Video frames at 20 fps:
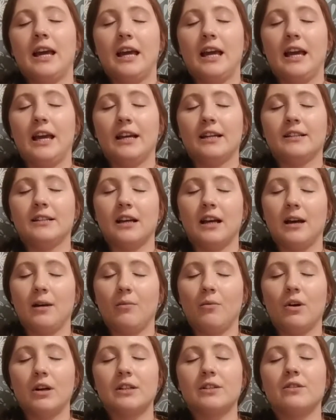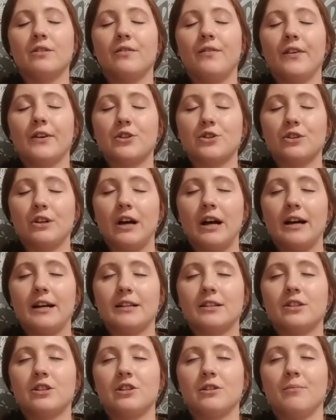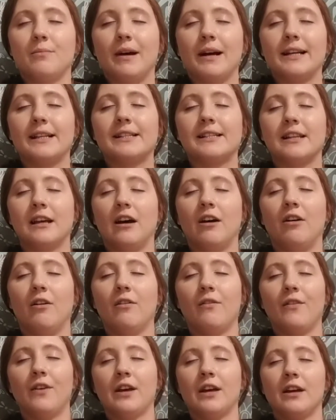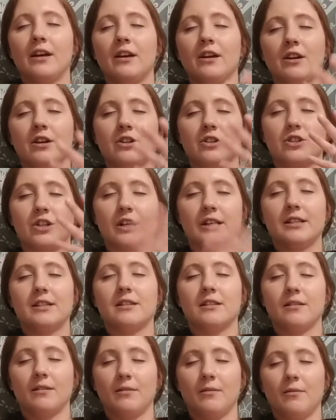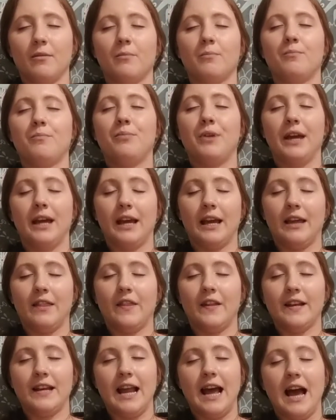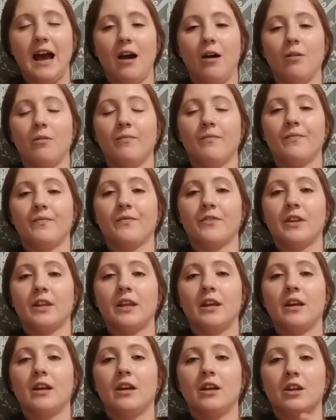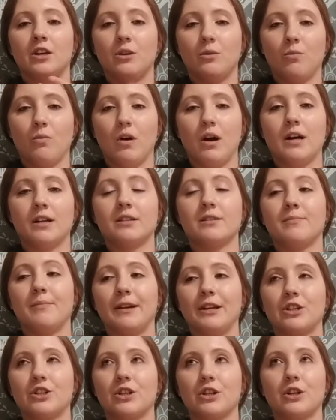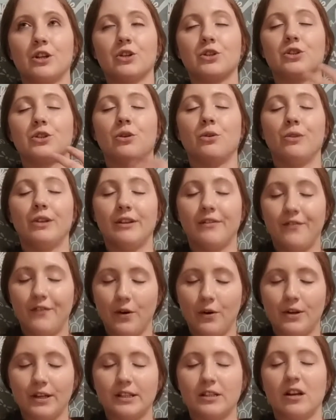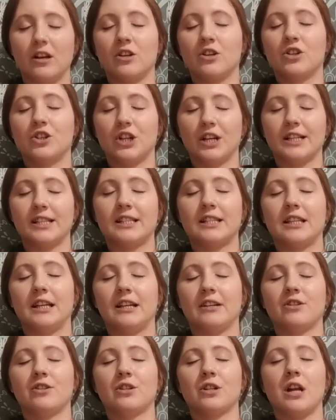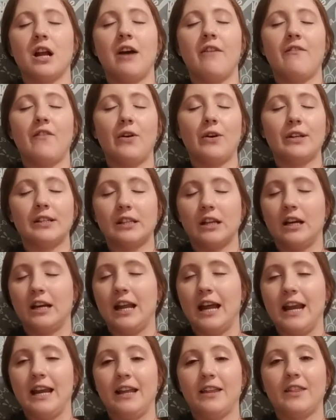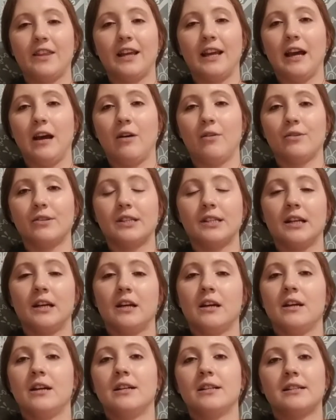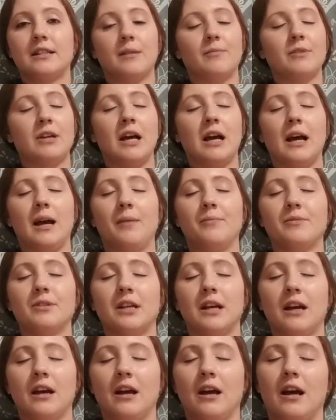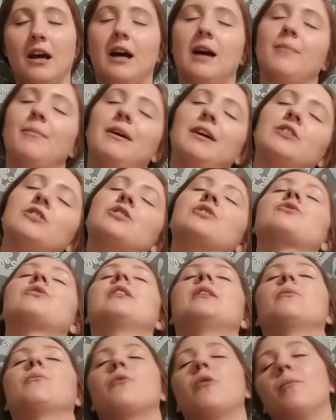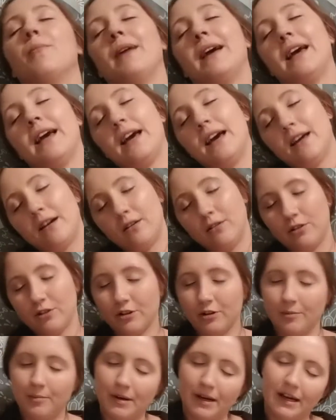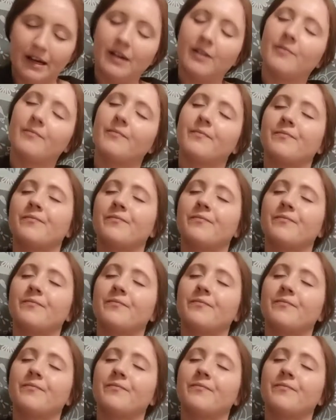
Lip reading: and I want to visualize to myself just being in the now. You want to make sure you're solely focused on just this. You're not focused on anything else. Sometimes I might just try to roll my head a little bit,